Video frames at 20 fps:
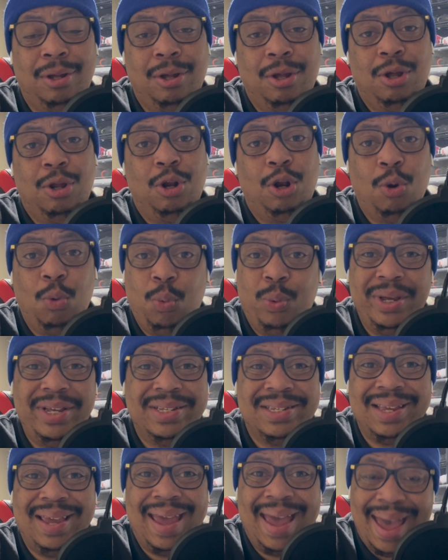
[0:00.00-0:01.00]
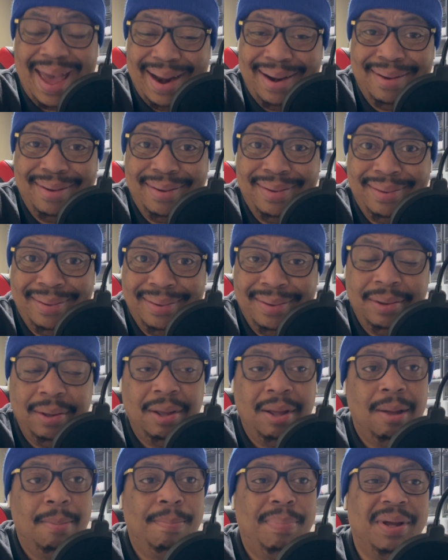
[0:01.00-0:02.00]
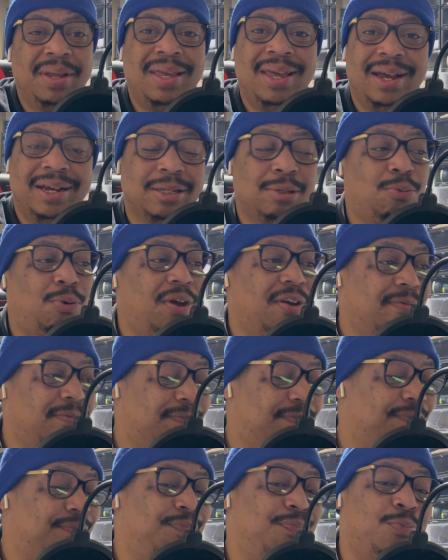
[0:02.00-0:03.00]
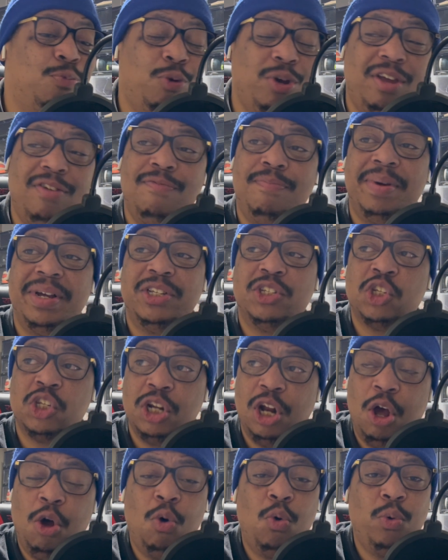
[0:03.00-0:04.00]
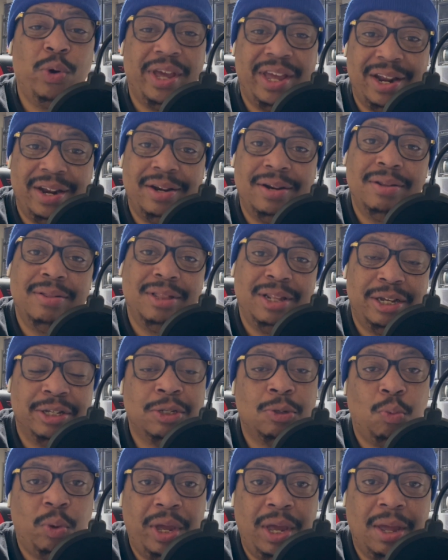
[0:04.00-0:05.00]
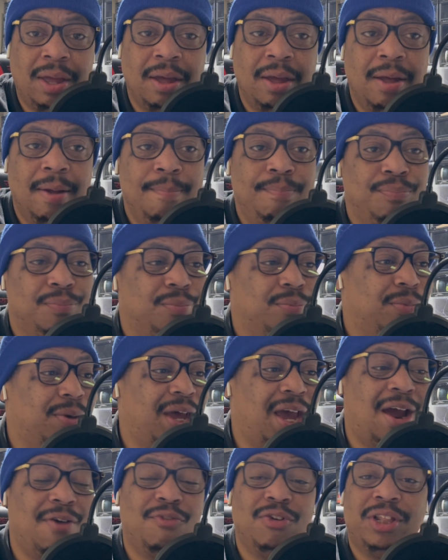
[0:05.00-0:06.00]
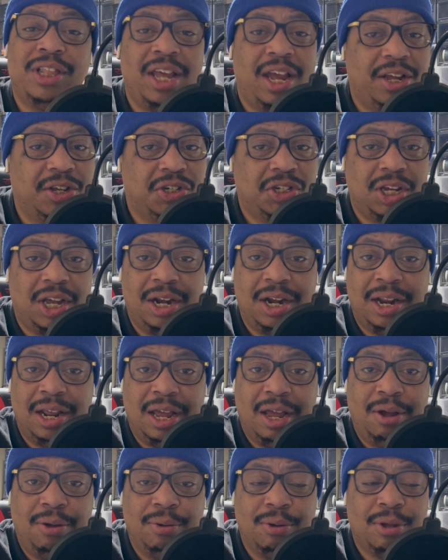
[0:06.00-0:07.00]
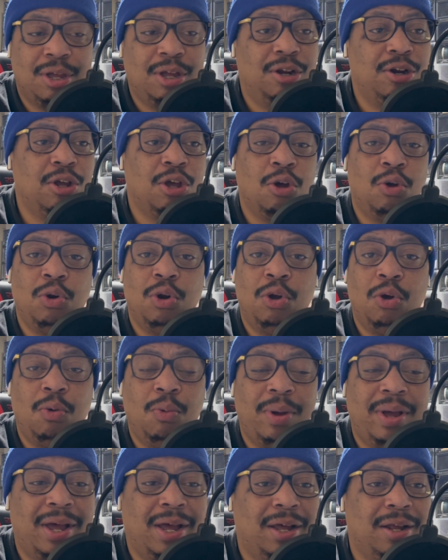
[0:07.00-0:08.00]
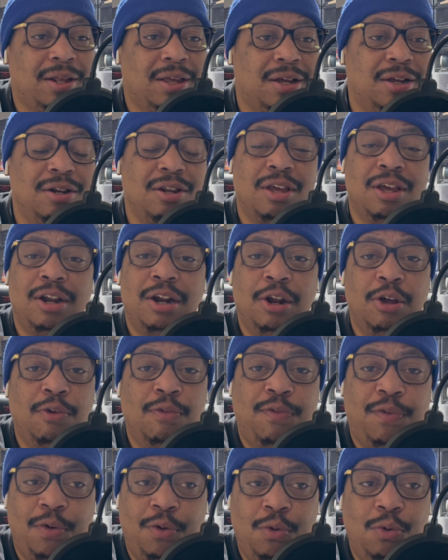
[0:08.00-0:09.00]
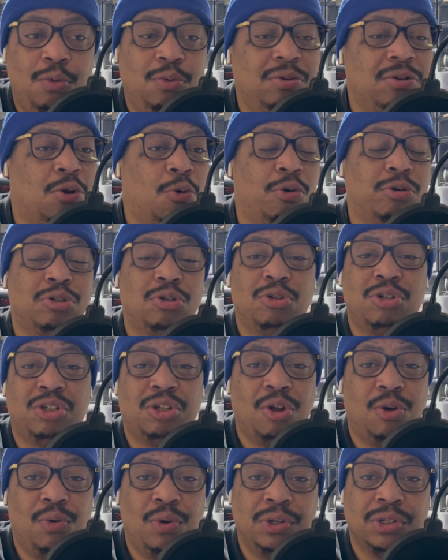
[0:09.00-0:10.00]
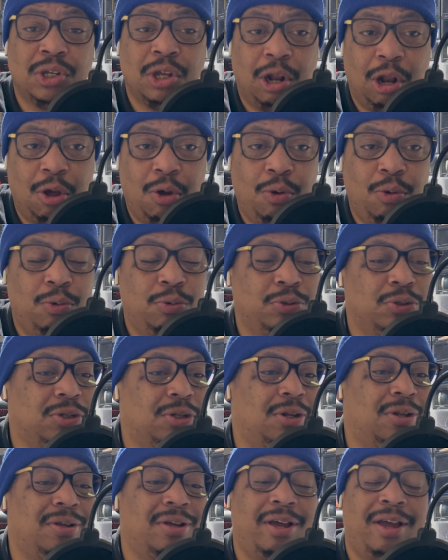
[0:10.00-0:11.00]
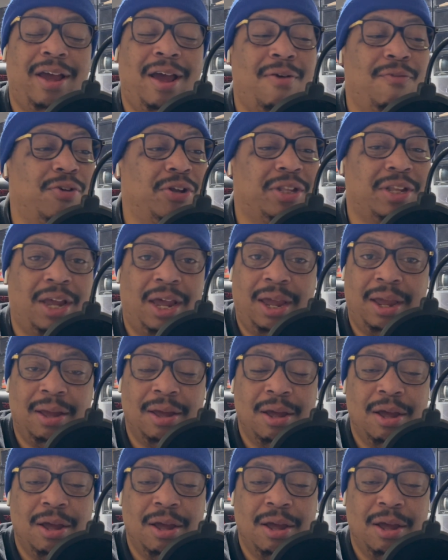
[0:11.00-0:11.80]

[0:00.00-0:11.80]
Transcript: Louisiana, but yes, we've been snowed in this week. Everything shut down. Couldn't go nowhere. Couldn't get no food. Grocery stores closed. Everything.